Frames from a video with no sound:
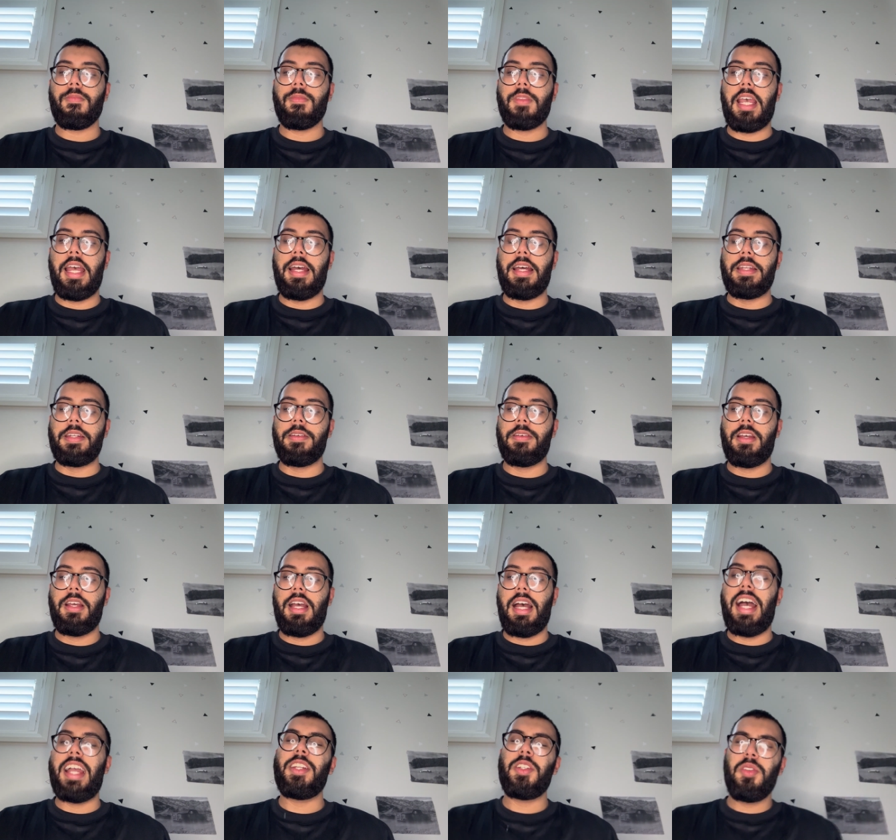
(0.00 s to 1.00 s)
And
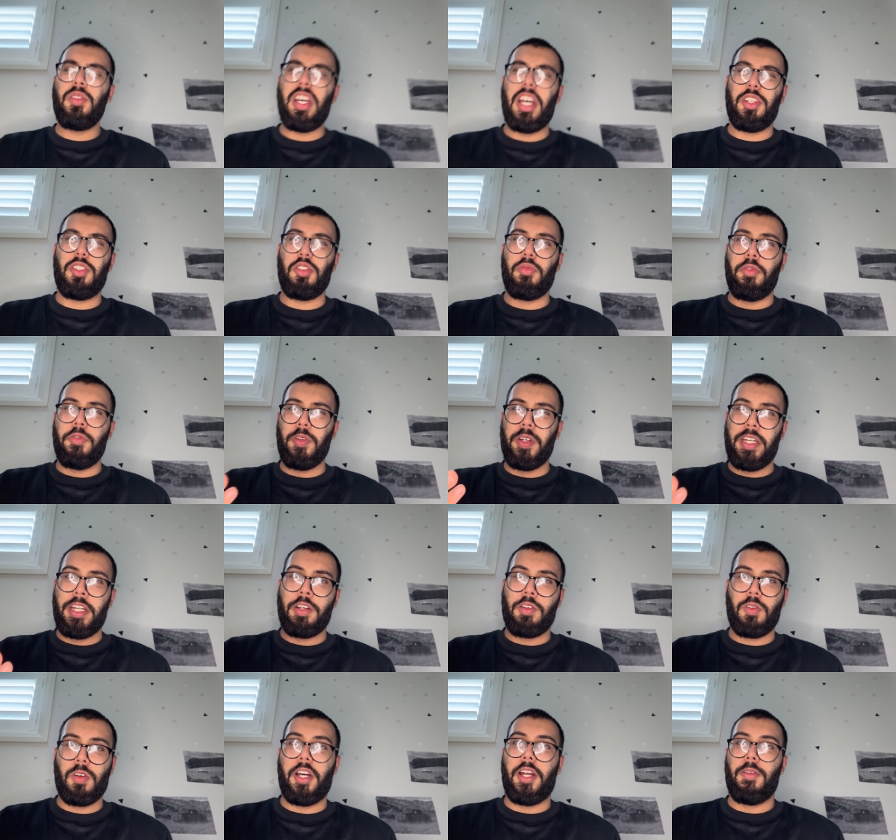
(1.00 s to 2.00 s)
I knew I should be reading
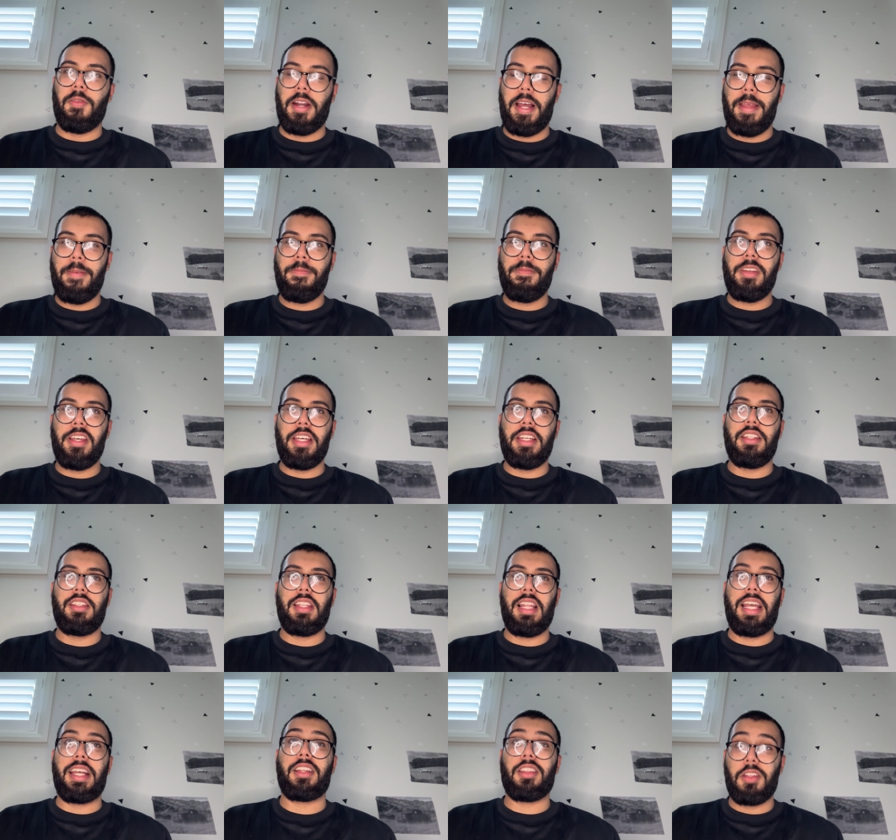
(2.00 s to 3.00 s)
Quran, right?
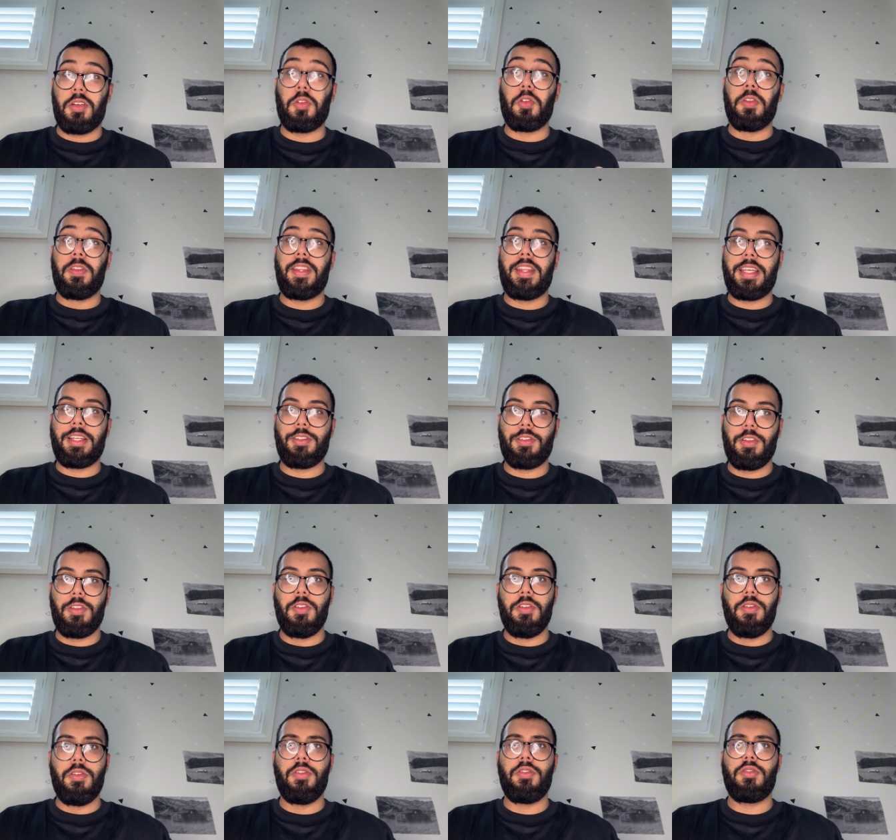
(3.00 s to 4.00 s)
It's like the good thing to
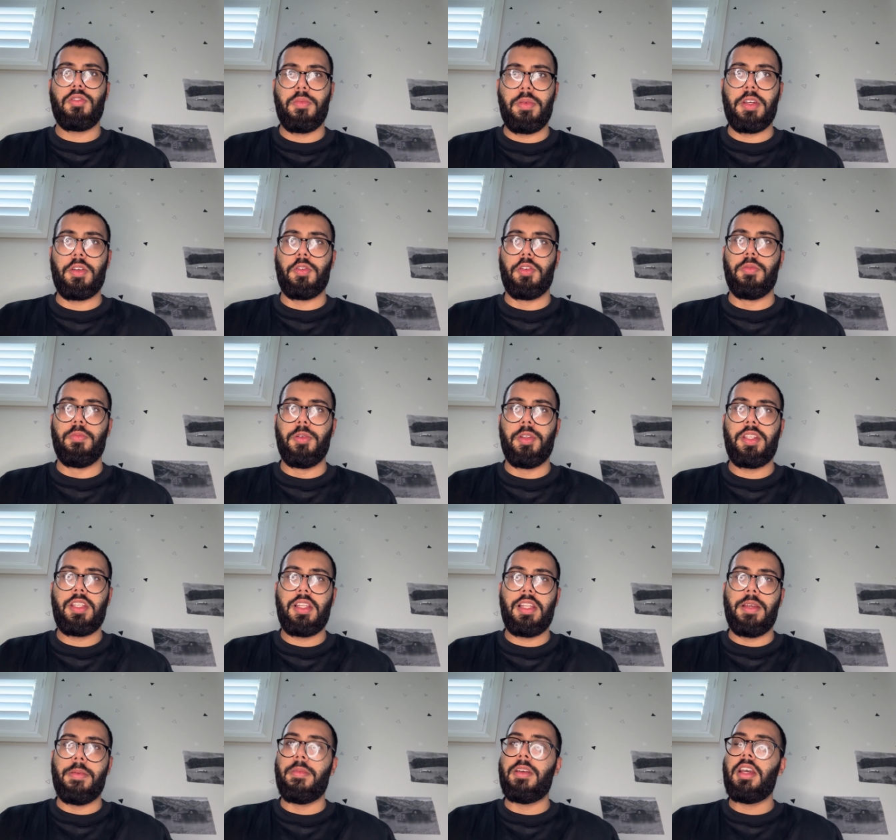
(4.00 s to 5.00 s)
do to be a good
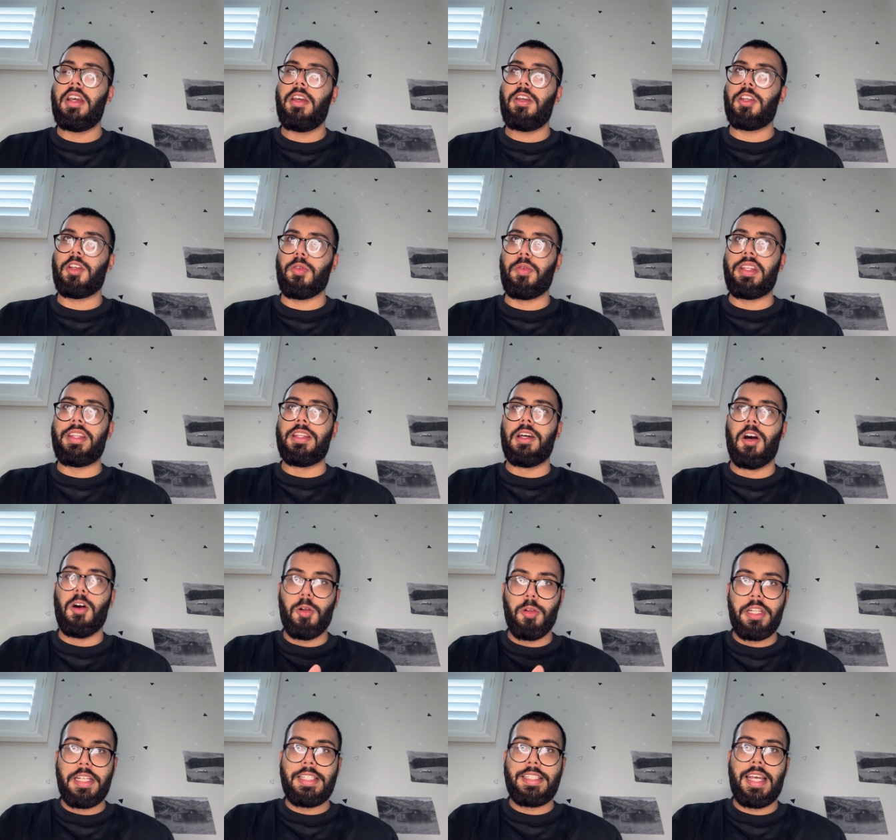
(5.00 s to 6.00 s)
Muslim. You read the
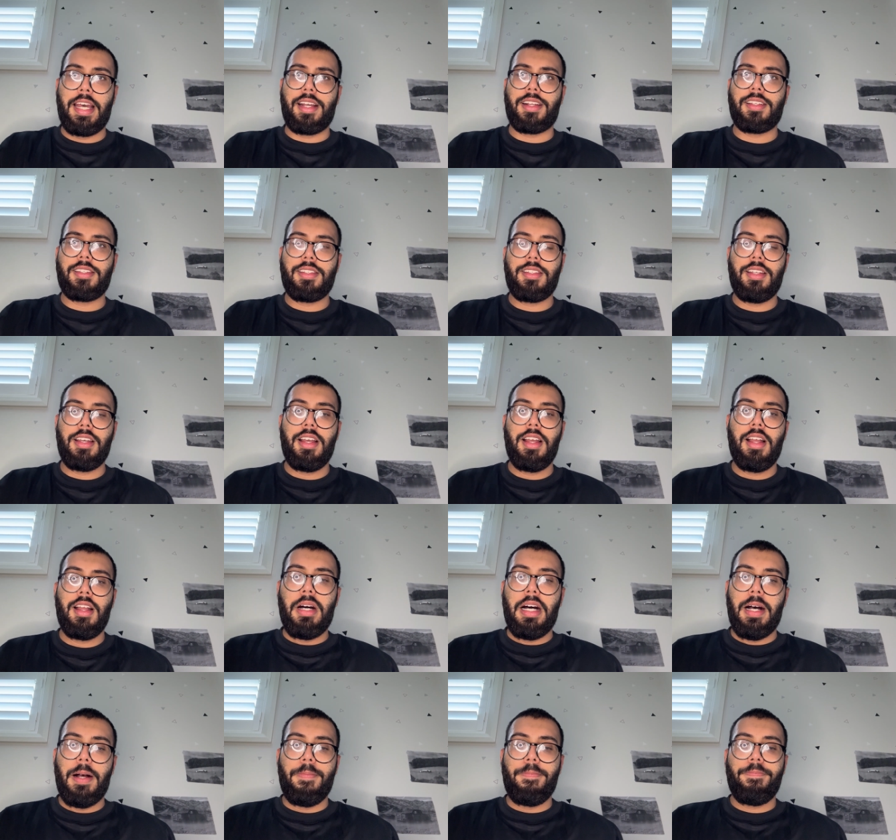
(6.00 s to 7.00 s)
holy text.
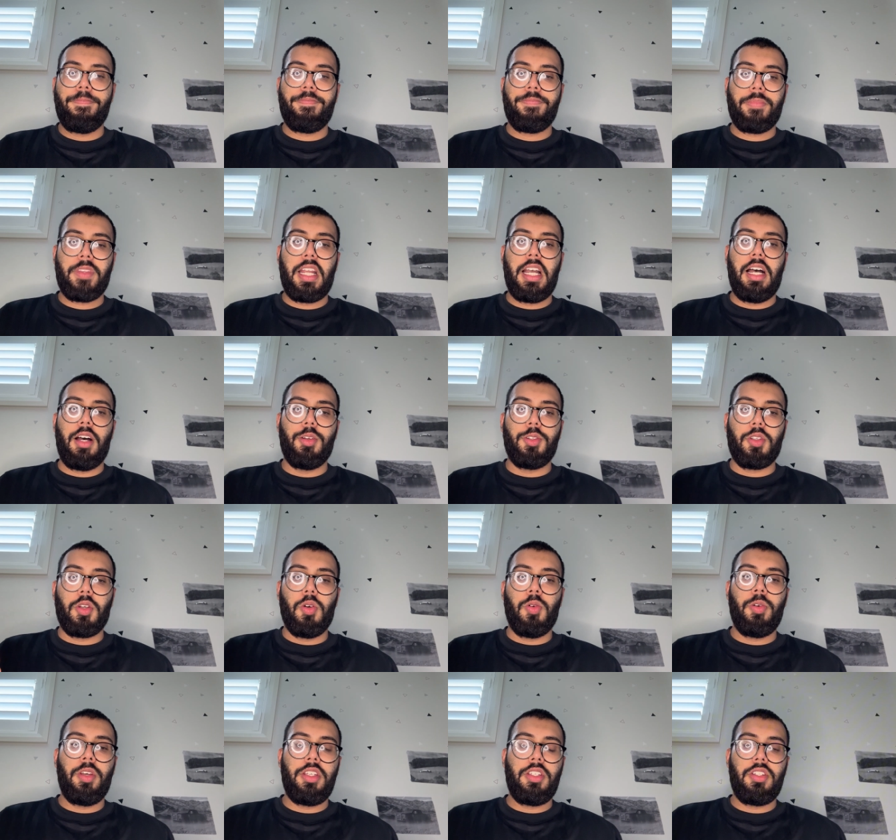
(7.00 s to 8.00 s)
But I was
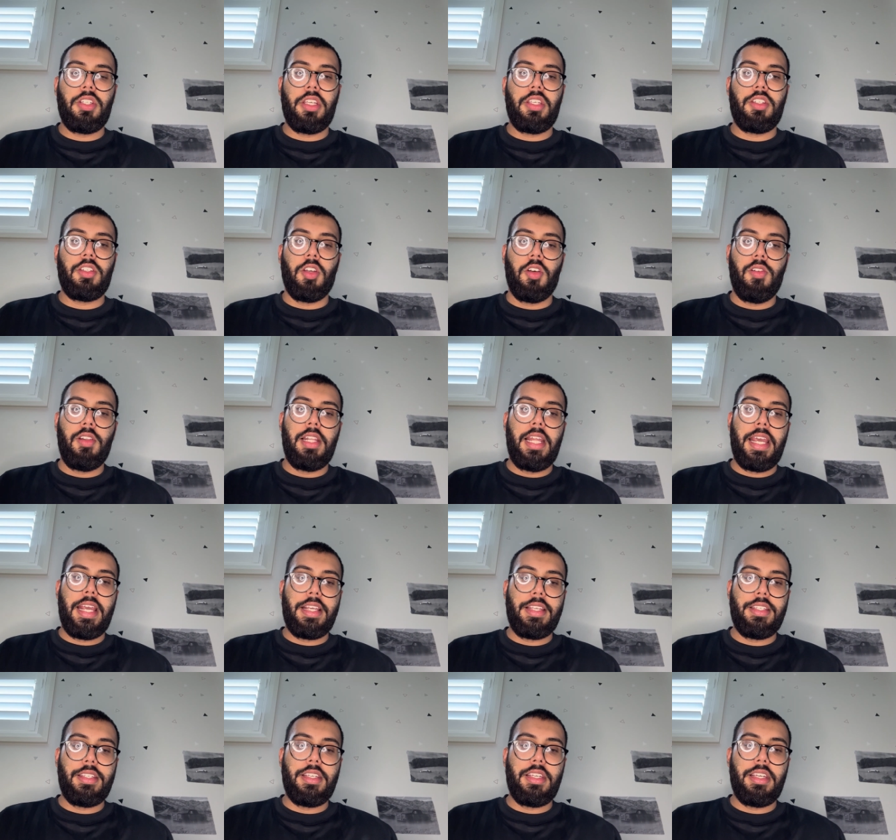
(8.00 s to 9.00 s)
always just so
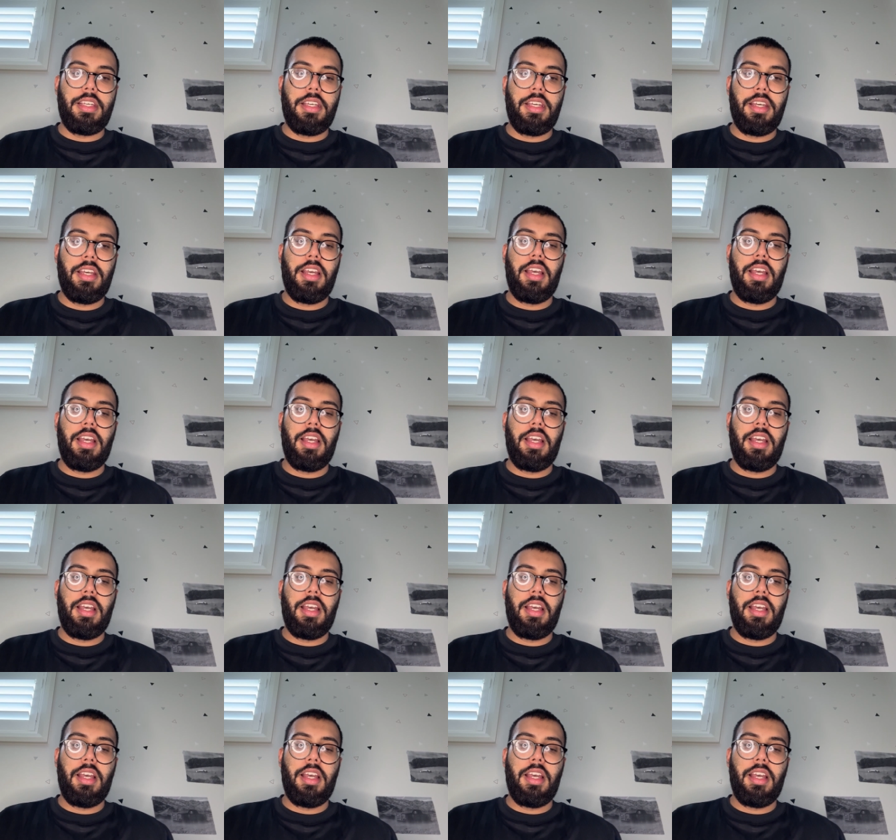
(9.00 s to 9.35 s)
lazy.